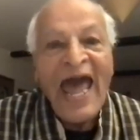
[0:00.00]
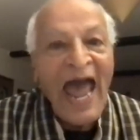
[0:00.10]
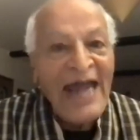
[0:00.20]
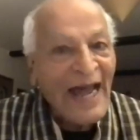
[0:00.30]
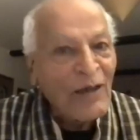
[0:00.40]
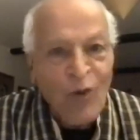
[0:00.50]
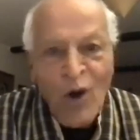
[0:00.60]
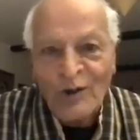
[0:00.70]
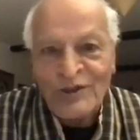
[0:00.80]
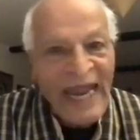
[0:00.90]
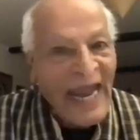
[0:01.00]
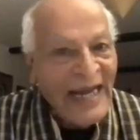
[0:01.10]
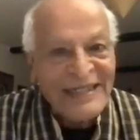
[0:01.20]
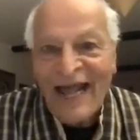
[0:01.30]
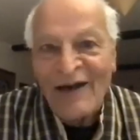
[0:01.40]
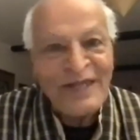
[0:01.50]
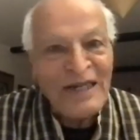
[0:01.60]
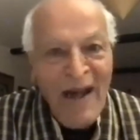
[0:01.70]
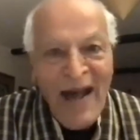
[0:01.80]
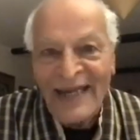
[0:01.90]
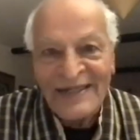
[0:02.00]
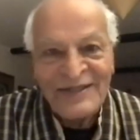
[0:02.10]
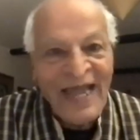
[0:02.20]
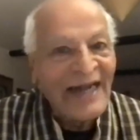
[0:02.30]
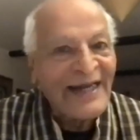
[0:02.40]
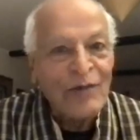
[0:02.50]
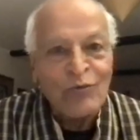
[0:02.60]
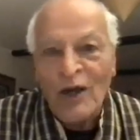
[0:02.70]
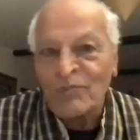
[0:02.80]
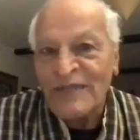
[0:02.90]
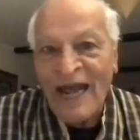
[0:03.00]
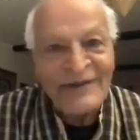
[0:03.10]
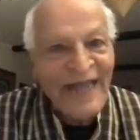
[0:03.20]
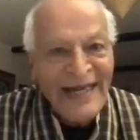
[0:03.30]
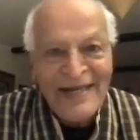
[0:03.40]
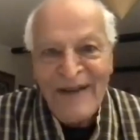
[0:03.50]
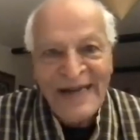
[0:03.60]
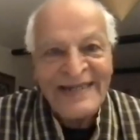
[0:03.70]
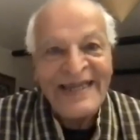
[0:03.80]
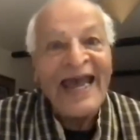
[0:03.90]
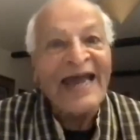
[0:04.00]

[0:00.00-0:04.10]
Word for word: And I walked 8,000 miles and I walked without any money.